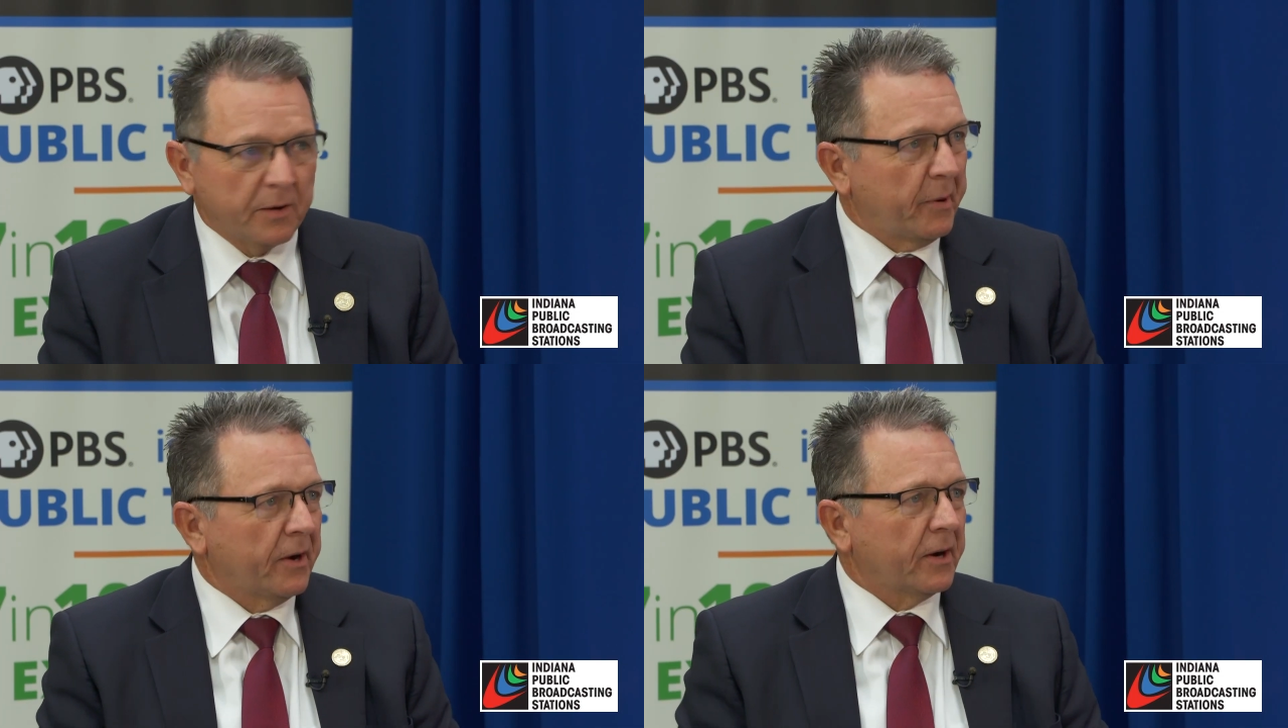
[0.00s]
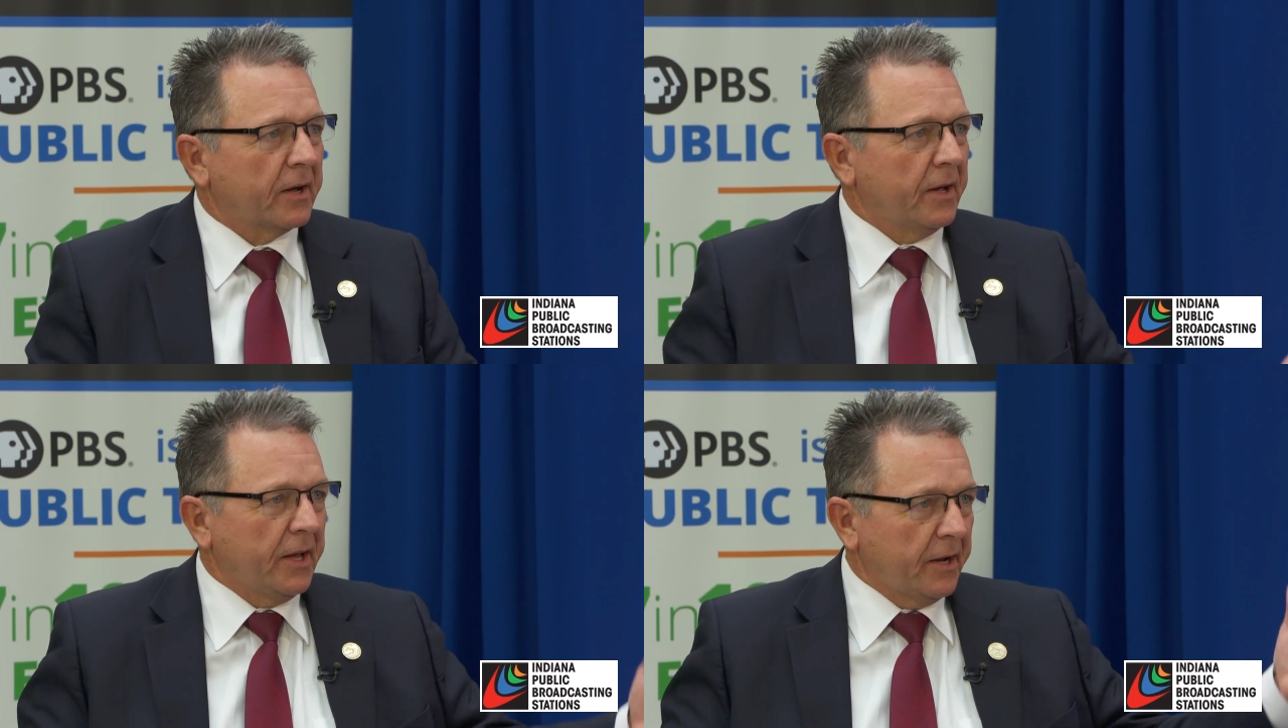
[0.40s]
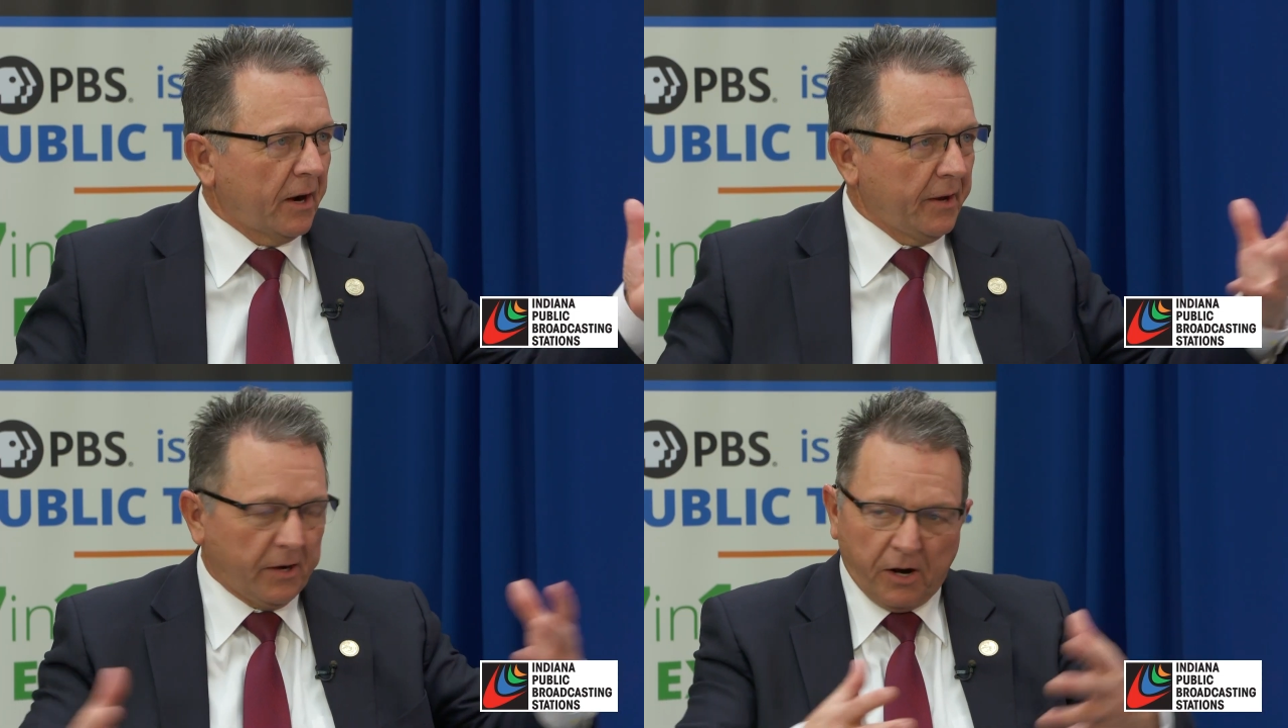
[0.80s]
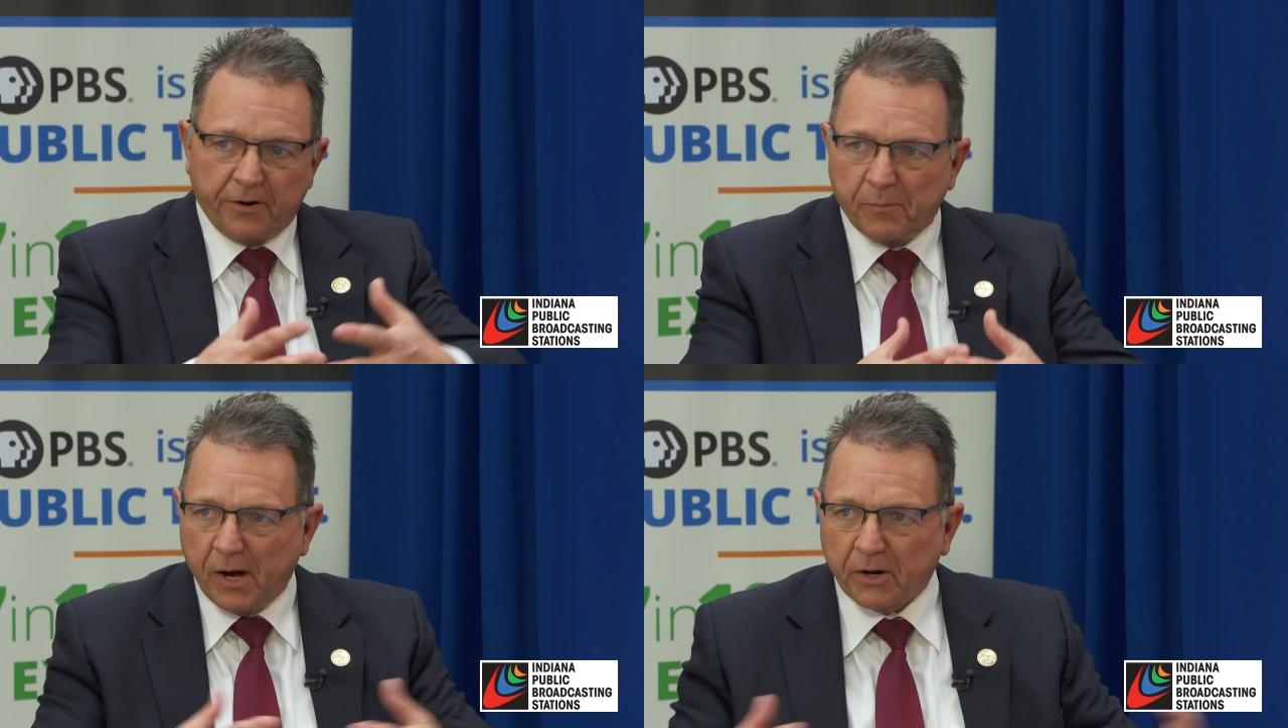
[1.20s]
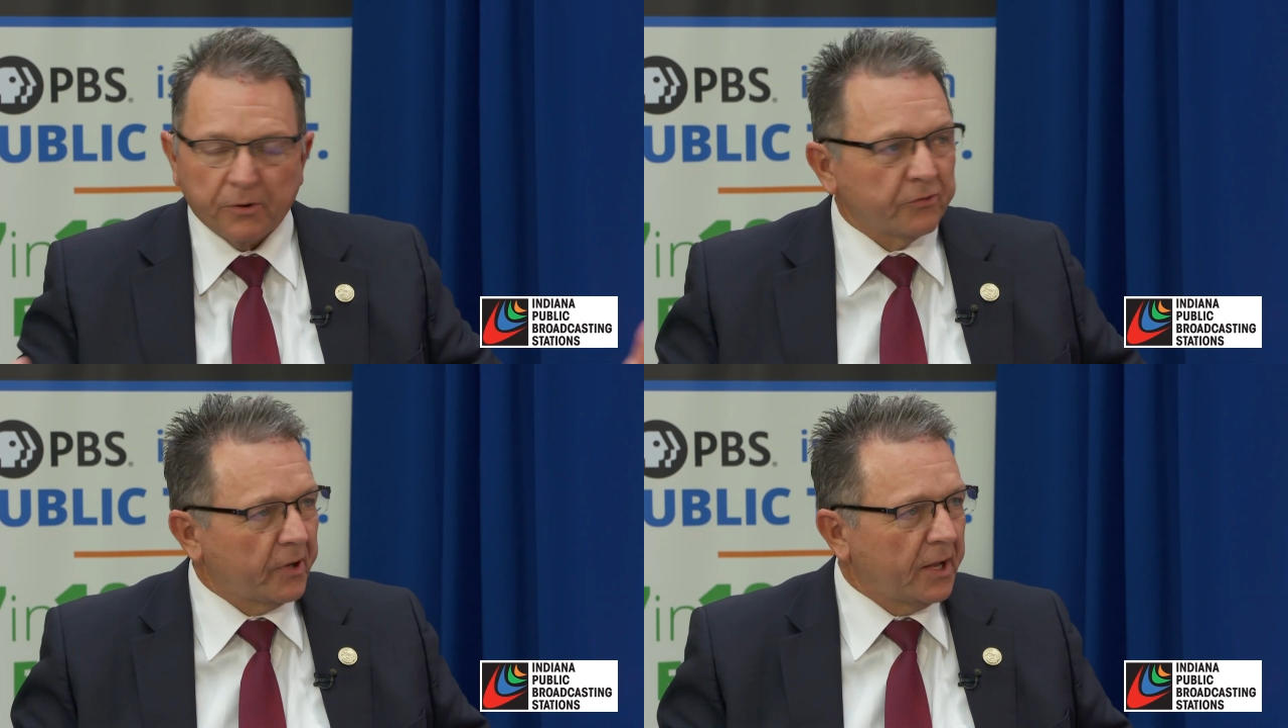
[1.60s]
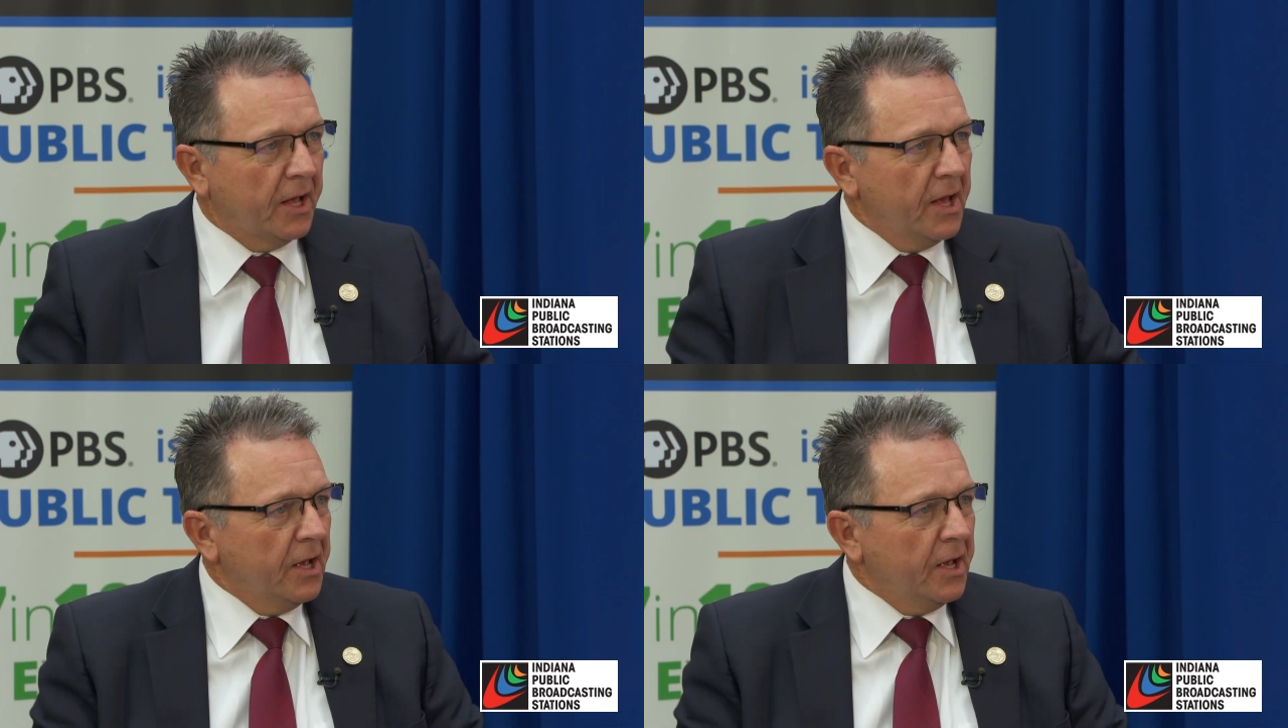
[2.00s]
America, in our democracy.